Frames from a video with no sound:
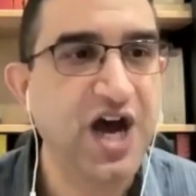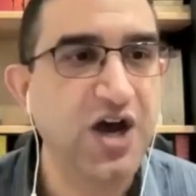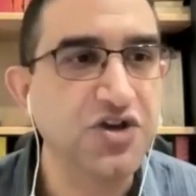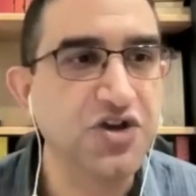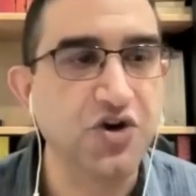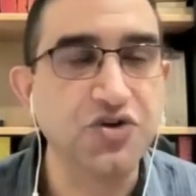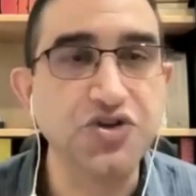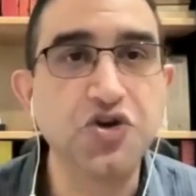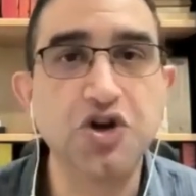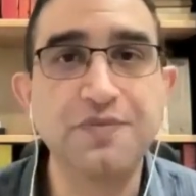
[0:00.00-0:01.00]
You
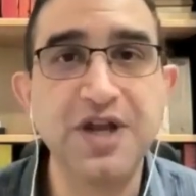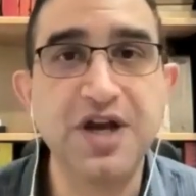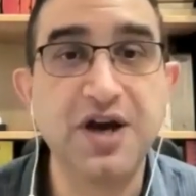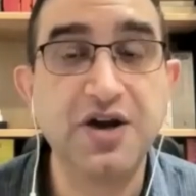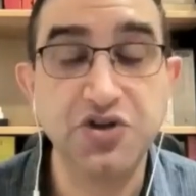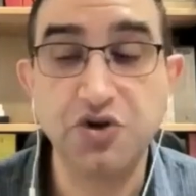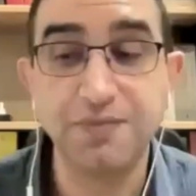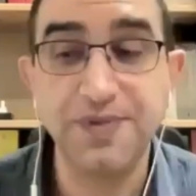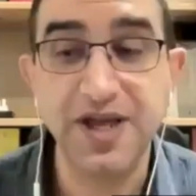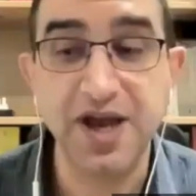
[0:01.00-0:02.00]
could be
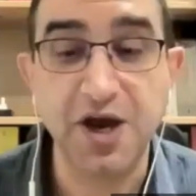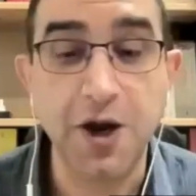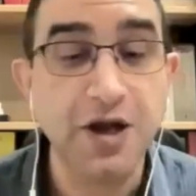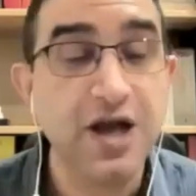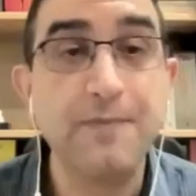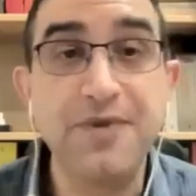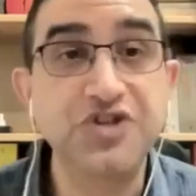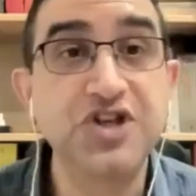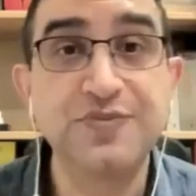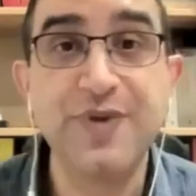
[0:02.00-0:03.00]
a
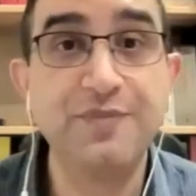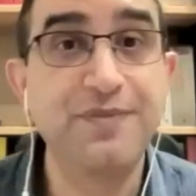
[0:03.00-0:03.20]
businessman,